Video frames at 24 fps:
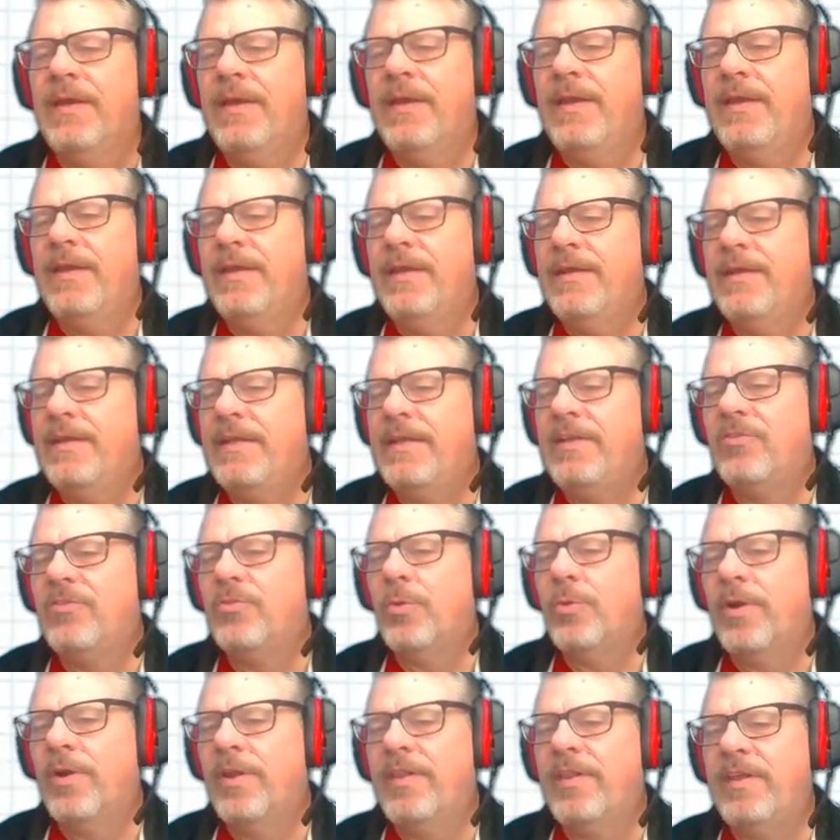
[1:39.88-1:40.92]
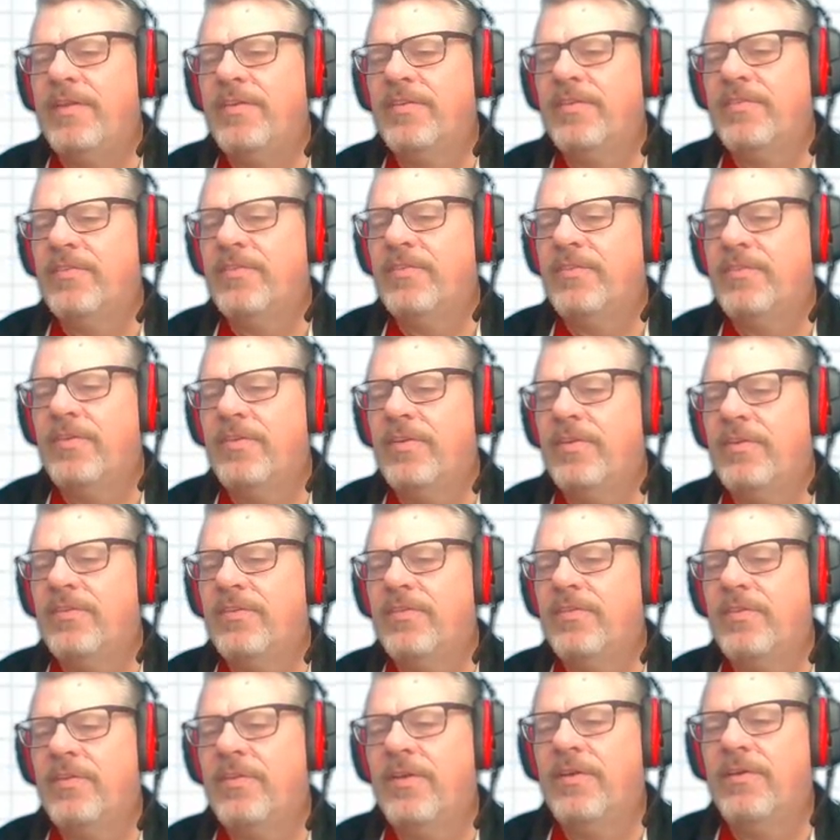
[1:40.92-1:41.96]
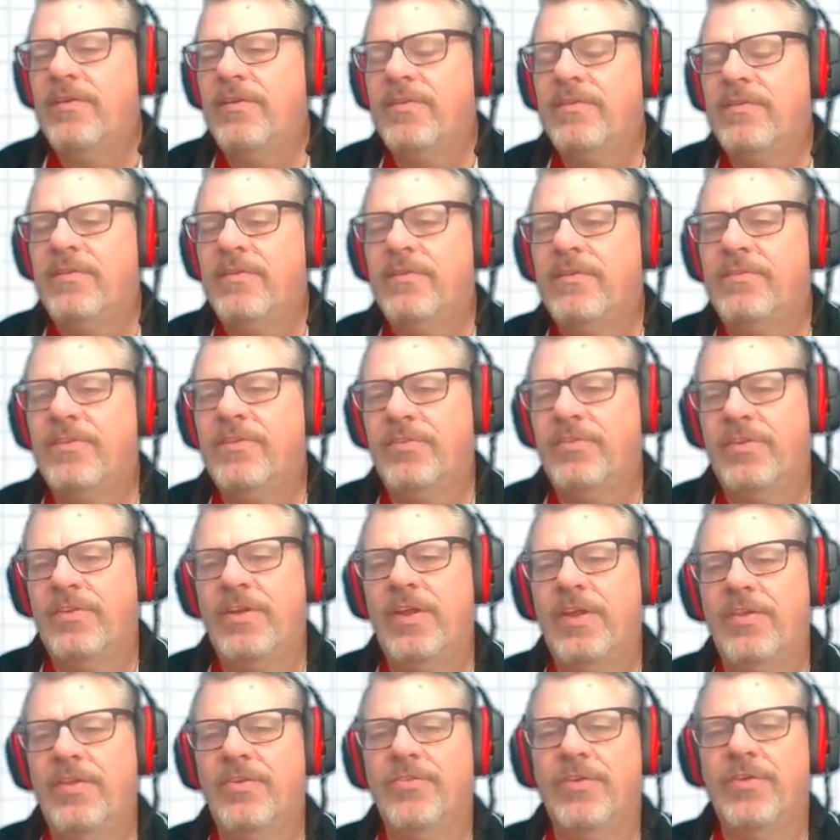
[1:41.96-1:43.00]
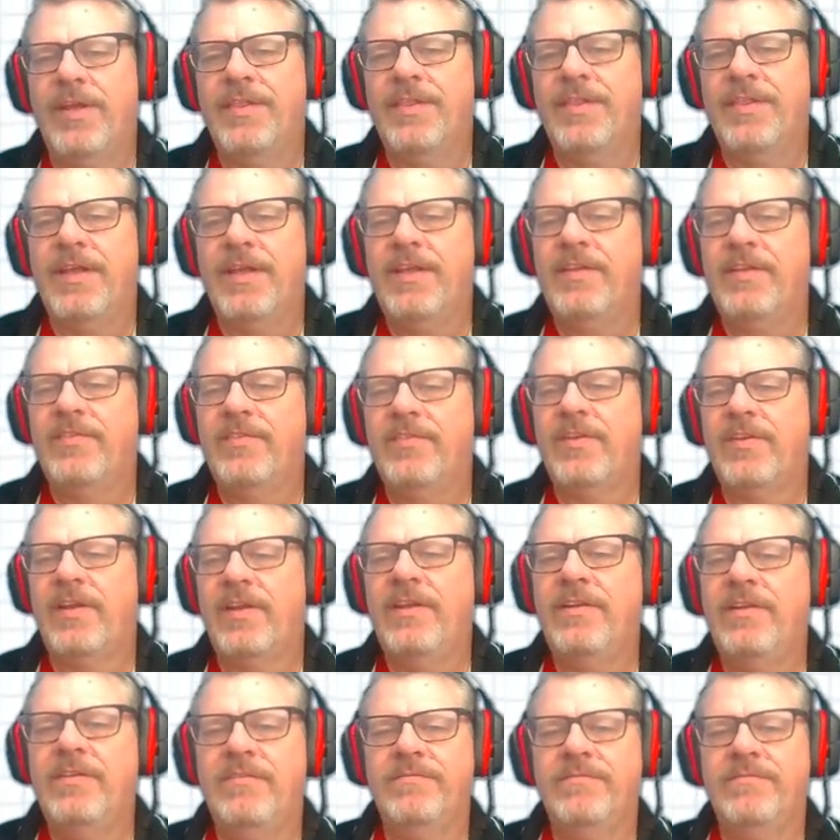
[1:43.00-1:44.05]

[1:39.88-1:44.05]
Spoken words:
And each one of these is just another trait that he studied.